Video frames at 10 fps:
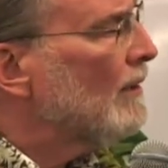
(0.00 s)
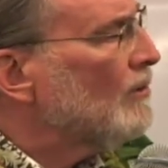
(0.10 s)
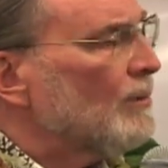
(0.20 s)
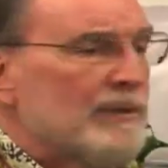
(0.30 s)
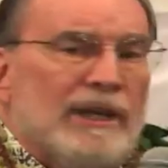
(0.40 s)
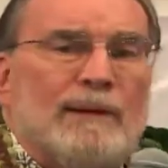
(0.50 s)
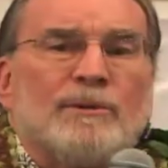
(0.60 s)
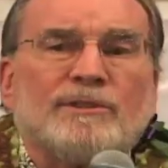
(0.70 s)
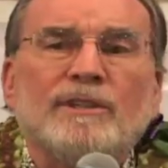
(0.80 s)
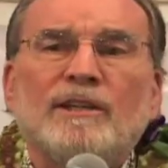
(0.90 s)
to be
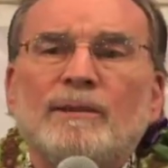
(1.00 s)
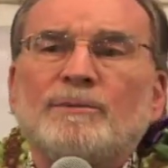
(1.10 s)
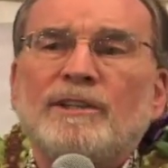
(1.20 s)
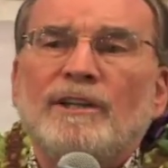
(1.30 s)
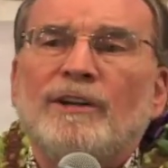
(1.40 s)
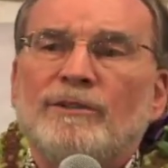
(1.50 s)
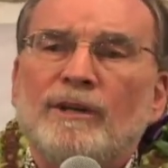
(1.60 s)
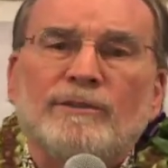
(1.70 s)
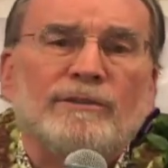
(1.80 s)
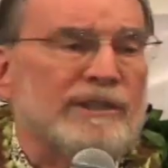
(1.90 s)
able to come together
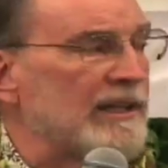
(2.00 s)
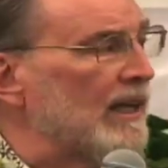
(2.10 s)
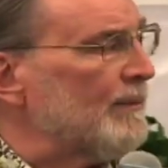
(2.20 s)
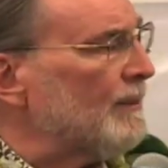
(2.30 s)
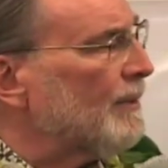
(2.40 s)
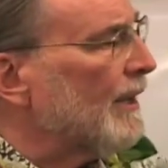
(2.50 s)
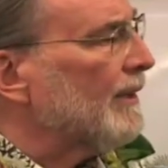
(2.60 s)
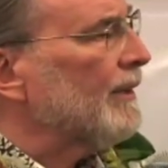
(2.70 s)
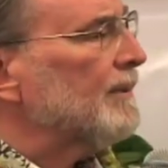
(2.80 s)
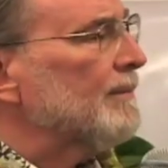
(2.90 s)
under a common banner.